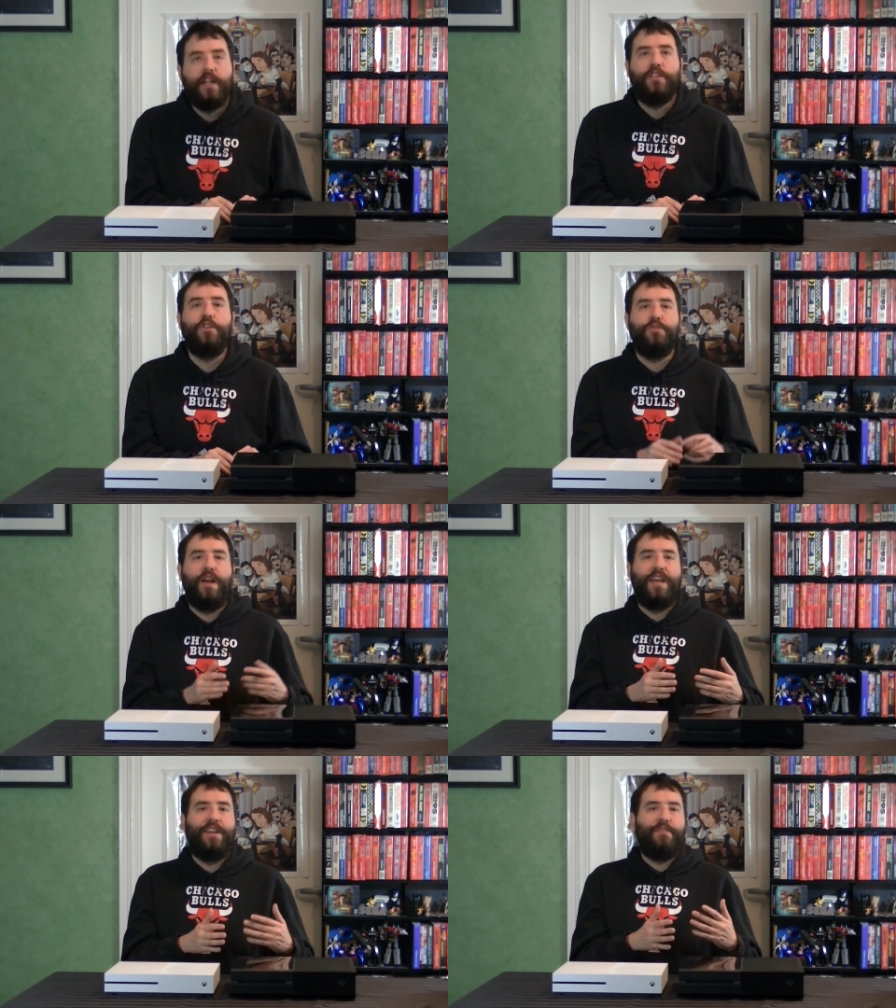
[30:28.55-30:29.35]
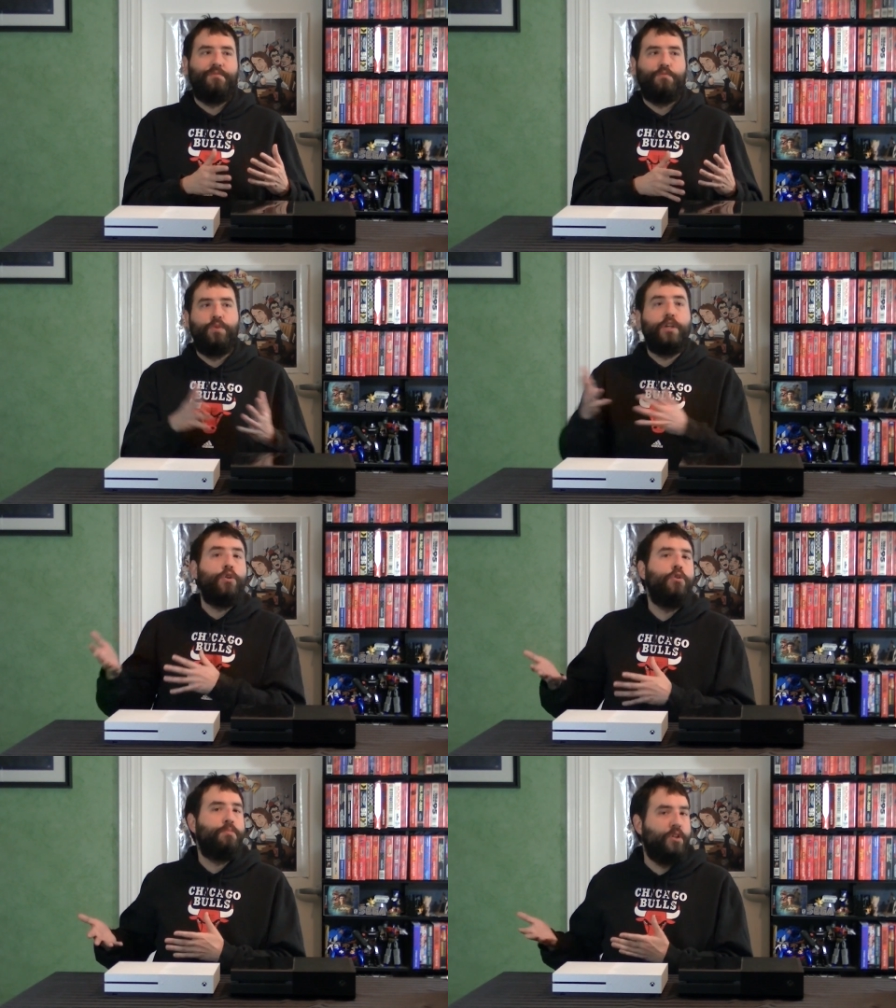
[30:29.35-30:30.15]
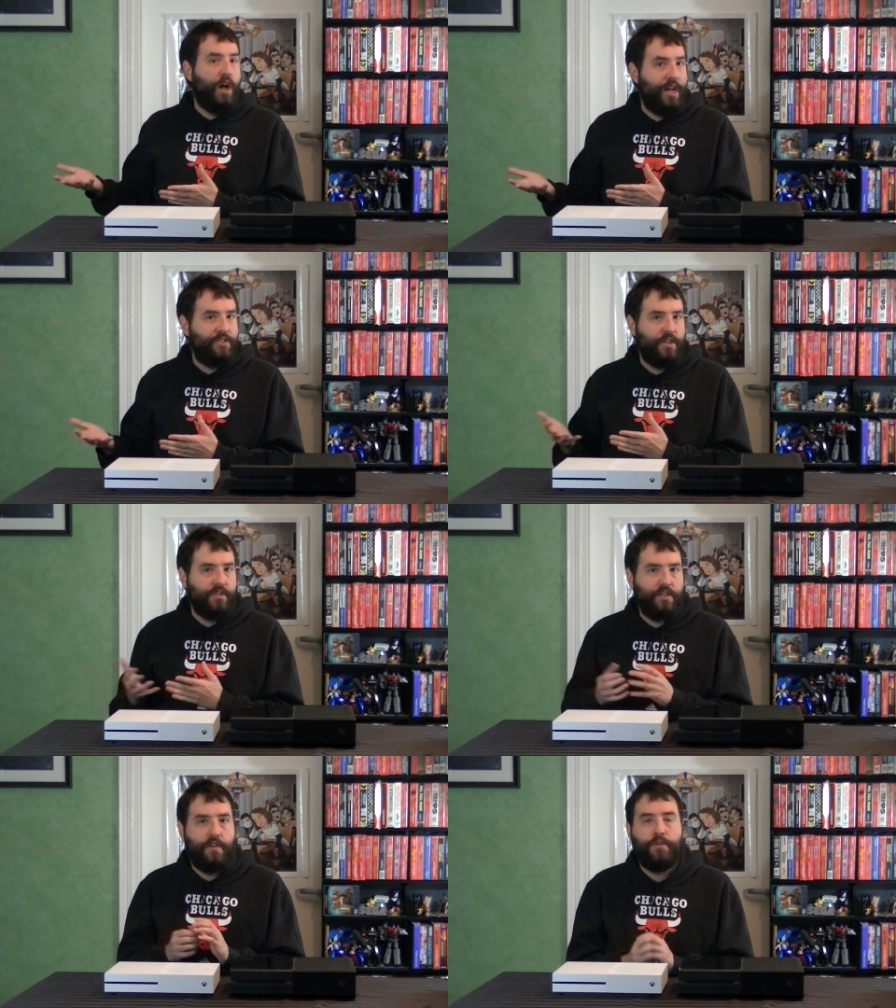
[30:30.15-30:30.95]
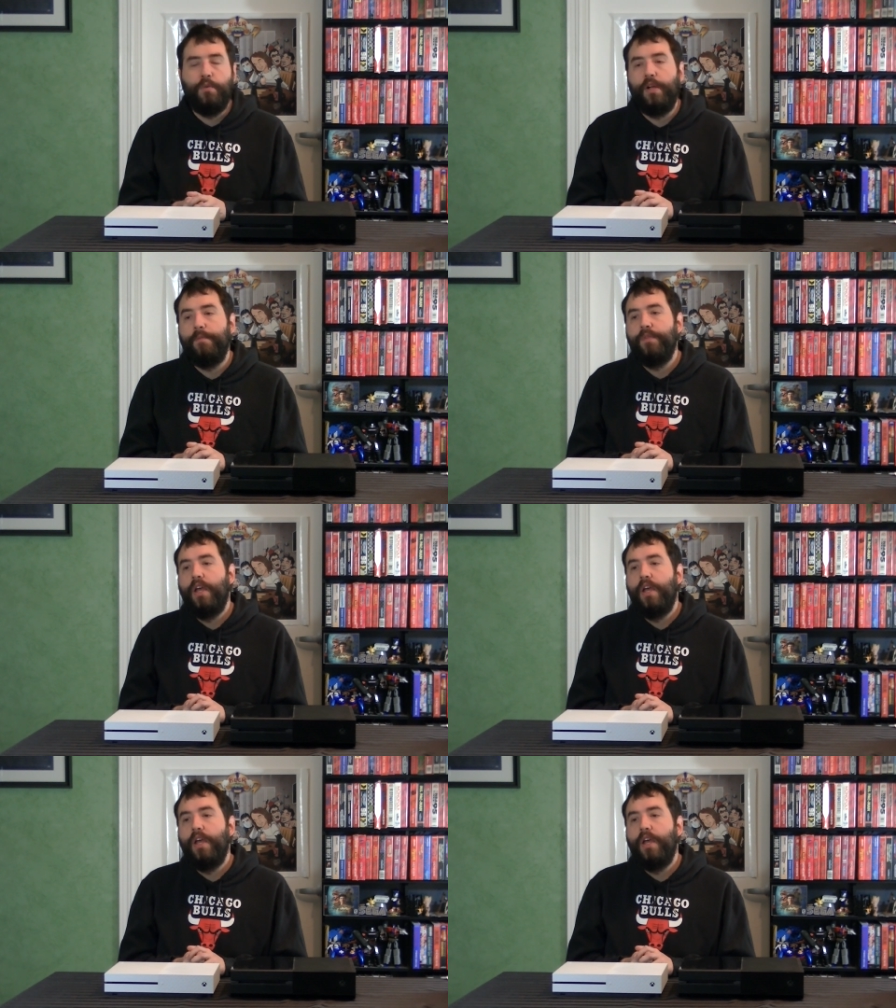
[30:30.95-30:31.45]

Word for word: to try and recoup losses, if you will.